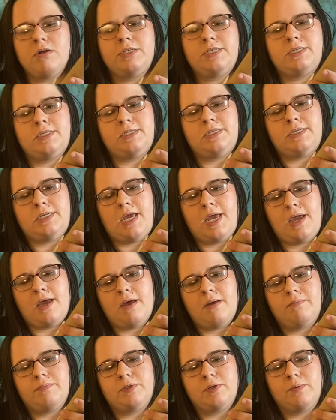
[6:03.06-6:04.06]

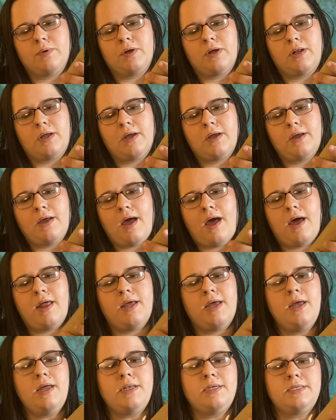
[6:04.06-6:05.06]
stamp. So we're gonna cut
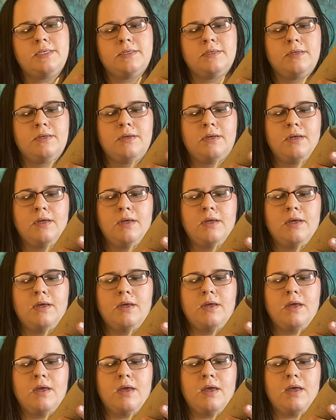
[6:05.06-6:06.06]
it
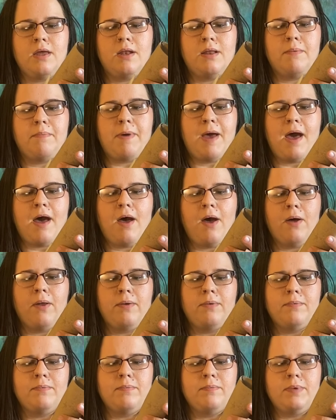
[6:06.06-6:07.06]
in about
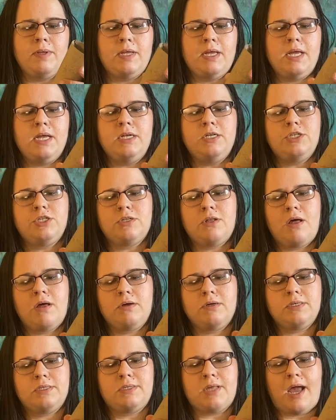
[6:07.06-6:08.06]

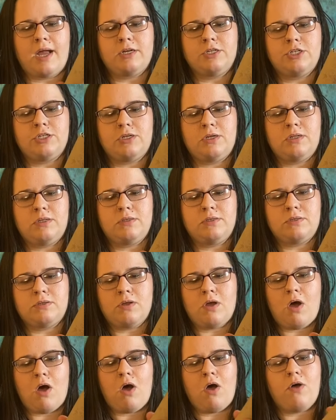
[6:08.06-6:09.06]
inch-long sections
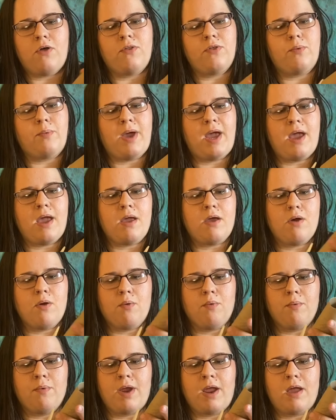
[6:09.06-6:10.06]
all the way
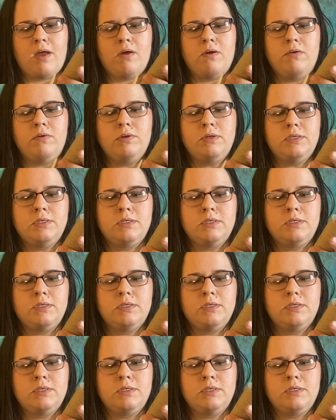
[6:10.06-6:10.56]
around,